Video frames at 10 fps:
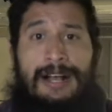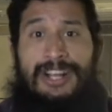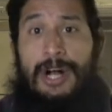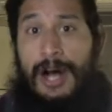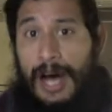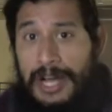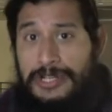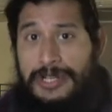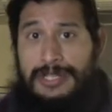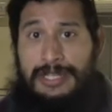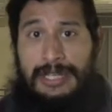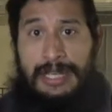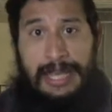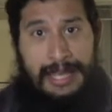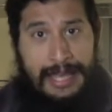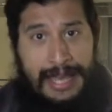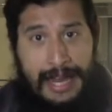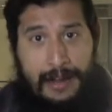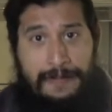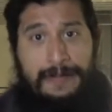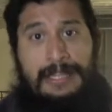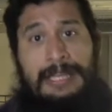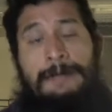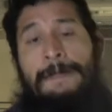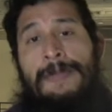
cautiously and carefully.